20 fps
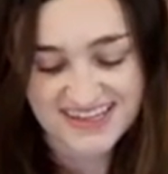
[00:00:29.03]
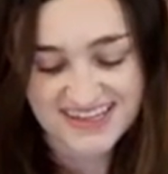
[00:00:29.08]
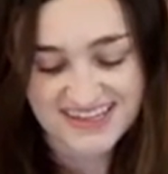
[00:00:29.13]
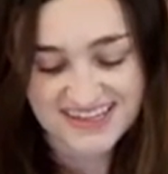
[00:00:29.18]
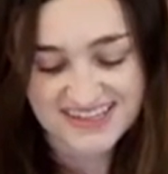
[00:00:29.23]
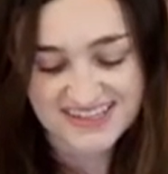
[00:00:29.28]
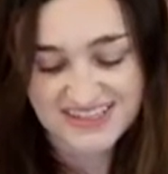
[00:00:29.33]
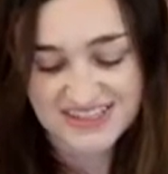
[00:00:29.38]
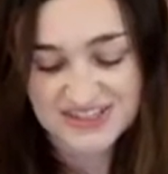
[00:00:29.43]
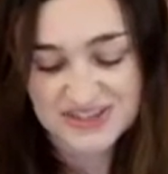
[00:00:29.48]

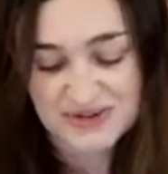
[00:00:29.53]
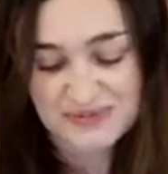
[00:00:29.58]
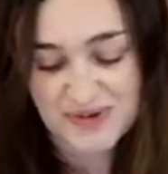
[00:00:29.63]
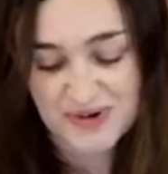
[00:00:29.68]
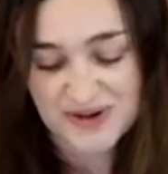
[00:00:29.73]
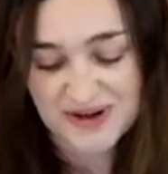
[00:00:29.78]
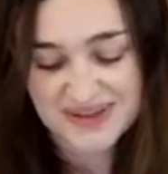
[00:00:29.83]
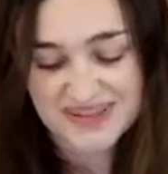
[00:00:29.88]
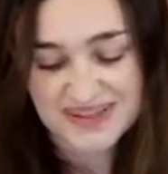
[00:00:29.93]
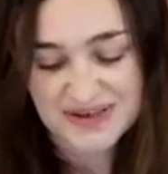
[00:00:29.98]
to do
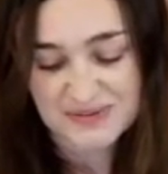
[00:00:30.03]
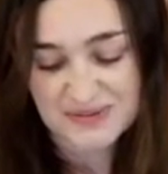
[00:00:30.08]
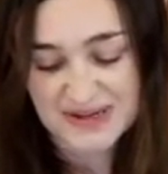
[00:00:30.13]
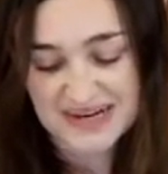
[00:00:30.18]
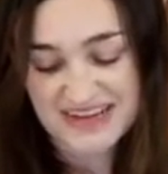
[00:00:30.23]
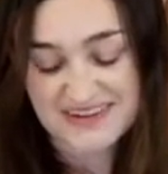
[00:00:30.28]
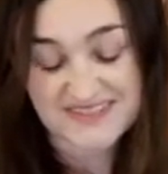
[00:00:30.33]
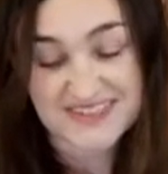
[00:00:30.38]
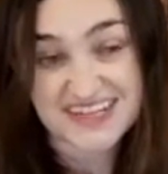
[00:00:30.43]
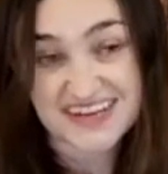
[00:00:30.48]
more than
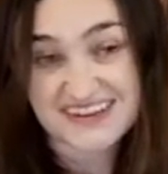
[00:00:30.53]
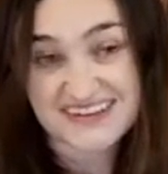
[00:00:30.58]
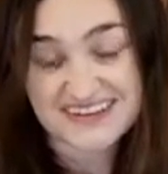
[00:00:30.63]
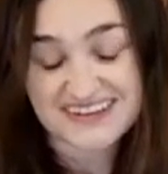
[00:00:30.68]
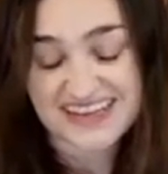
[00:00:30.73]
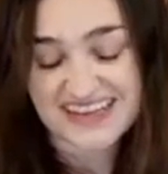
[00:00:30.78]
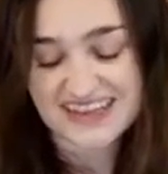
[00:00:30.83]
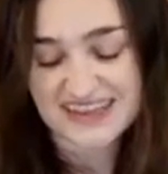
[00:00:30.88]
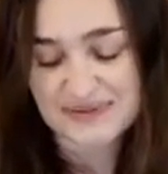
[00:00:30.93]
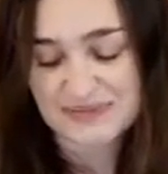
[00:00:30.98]
what I've
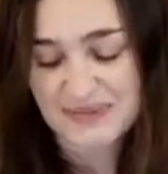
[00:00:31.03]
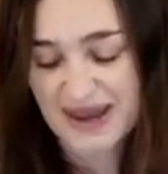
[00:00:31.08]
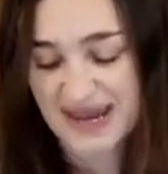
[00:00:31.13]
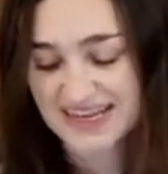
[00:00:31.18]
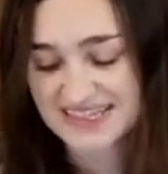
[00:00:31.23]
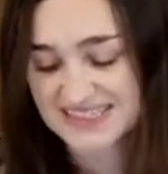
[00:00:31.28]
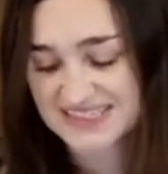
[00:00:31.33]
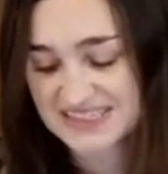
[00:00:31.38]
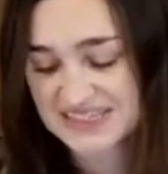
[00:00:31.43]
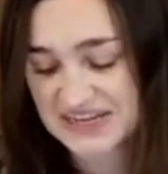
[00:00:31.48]
done in the
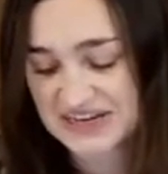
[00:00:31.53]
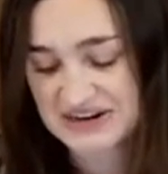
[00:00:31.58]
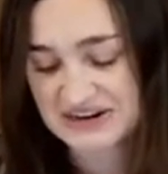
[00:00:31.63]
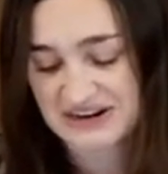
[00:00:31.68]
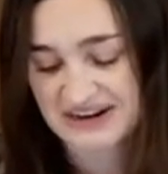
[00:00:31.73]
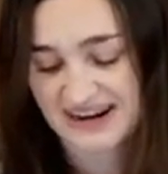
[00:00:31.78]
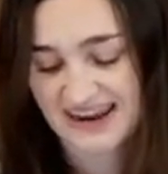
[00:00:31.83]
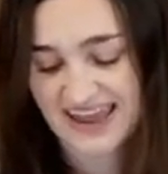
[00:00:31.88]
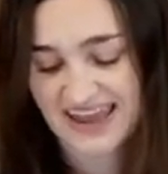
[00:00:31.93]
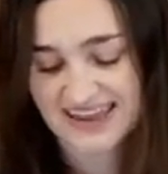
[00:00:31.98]
past
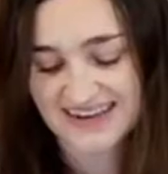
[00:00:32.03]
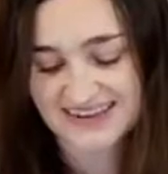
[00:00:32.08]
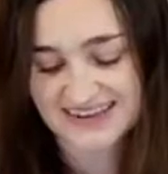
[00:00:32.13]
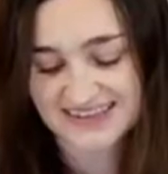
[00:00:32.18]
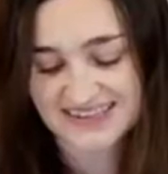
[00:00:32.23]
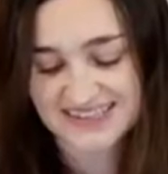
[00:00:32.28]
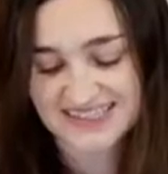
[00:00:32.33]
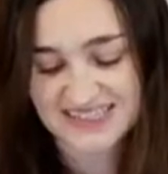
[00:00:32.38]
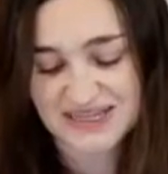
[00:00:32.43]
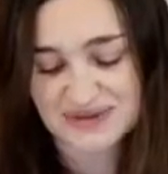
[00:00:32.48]
year,
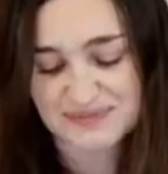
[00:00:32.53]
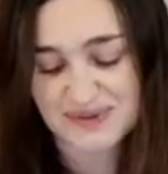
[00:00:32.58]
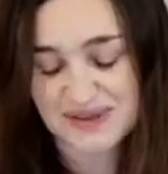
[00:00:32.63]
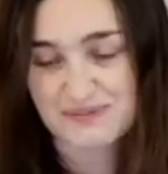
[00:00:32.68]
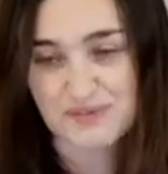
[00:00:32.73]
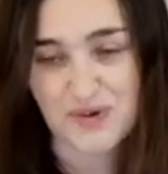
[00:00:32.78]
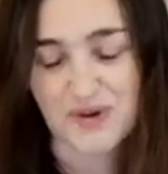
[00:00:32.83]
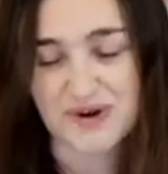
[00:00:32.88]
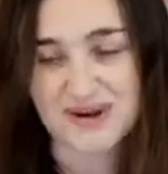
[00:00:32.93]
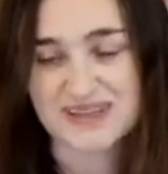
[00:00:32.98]
and to be
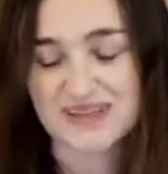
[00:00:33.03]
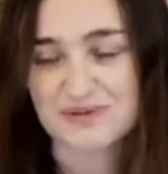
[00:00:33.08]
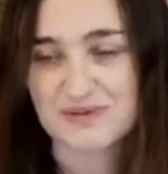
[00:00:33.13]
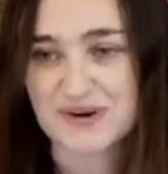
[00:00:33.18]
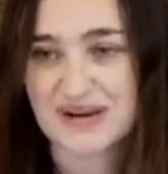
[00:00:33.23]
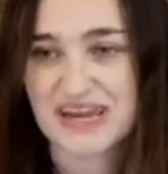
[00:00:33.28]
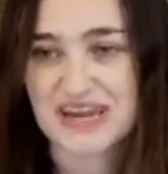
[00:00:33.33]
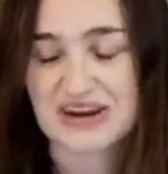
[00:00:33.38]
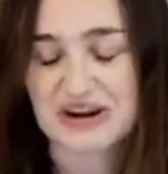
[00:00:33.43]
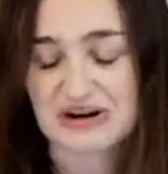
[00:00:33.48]
more than
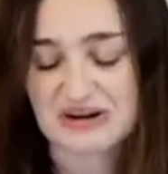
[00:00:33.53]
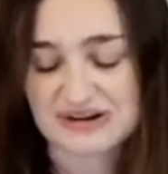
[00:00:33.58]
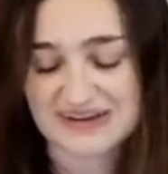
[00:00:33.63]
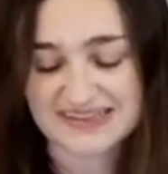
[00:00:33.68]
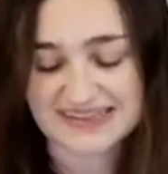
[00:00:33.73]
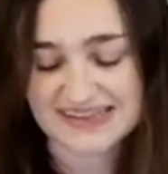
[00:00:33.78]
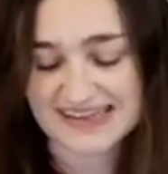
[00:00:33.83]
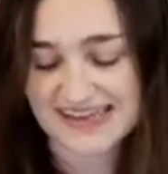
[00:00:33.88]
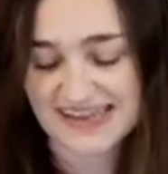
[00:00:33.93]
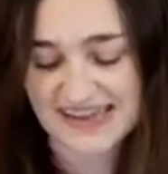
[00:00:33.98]
what I
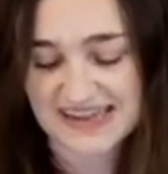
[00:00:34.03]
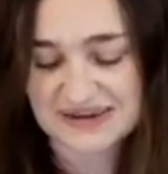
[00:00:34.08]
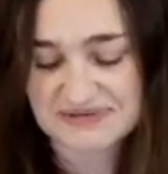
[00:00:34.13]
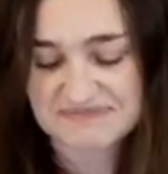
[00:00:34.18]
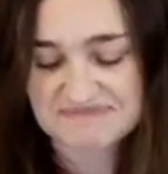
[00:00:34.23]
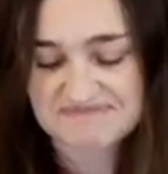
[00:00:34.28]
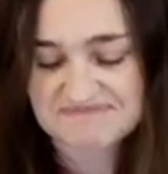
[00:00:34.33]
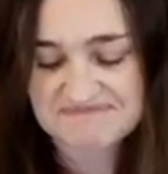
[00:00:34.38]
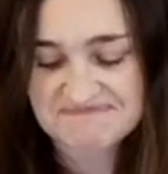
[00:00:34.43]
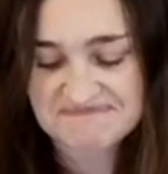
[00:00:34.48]
currently
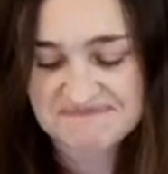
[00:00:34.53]
am.